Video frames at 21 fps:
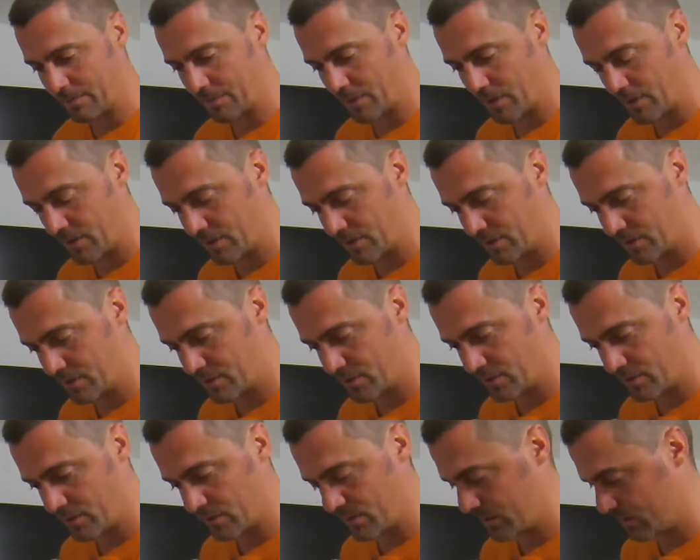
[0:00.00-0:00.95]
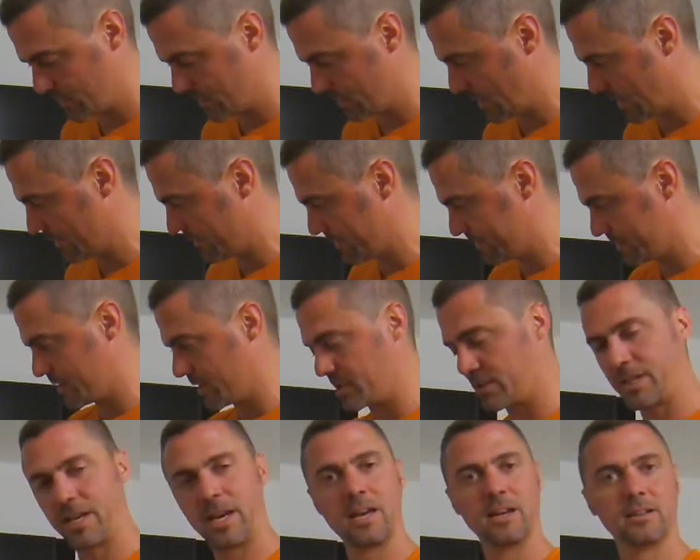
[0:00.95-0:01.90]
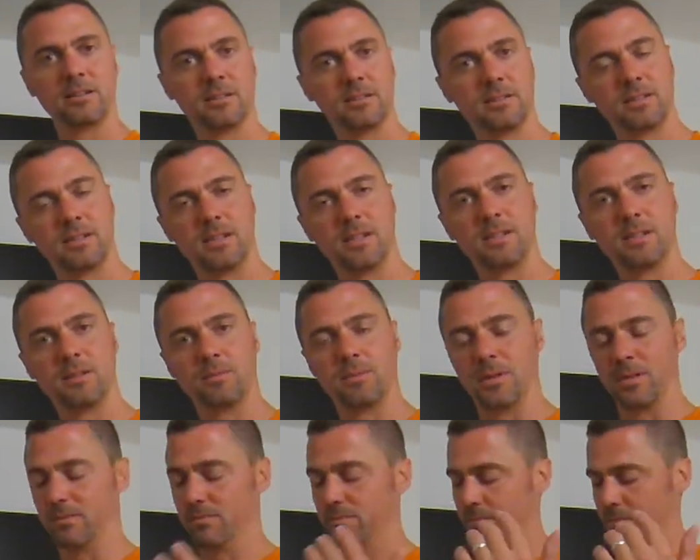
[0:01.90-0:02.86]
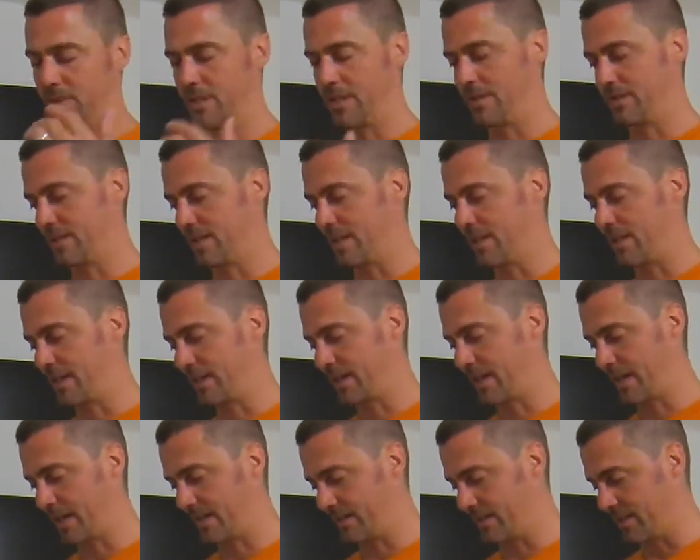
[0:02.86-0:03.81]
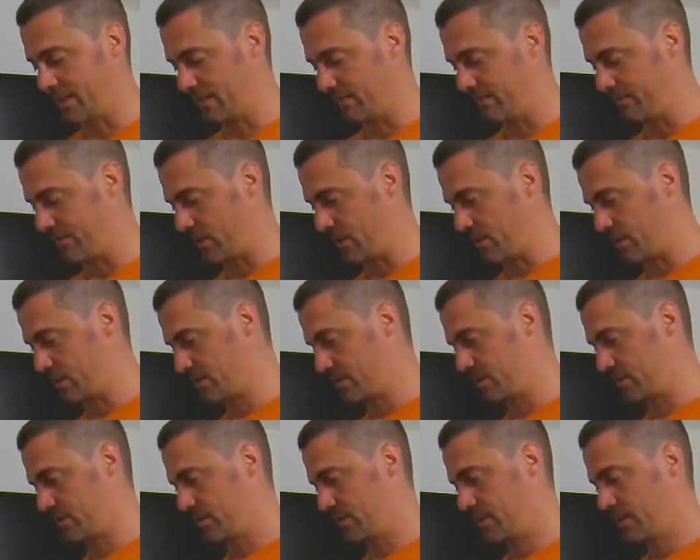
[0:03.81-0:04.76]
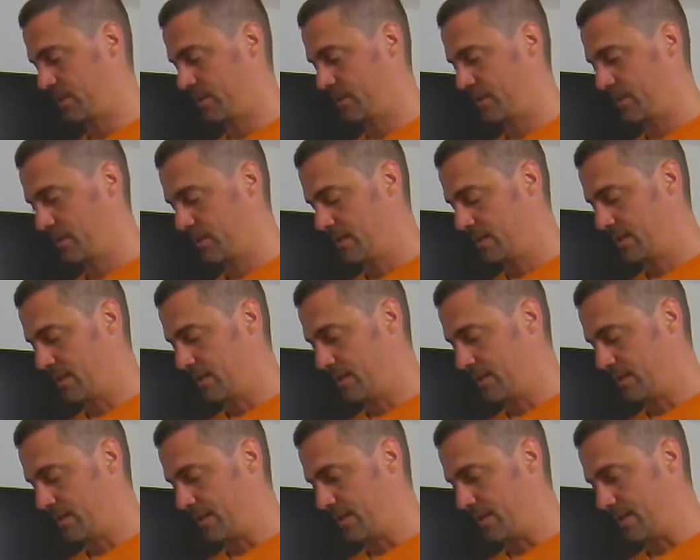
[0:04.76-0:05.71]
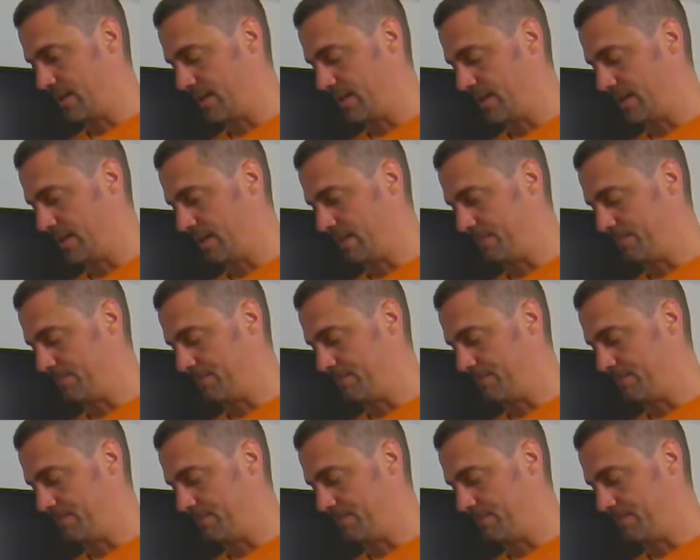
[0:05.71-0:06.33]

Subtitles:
going to, I've just caked the other day I caked the first half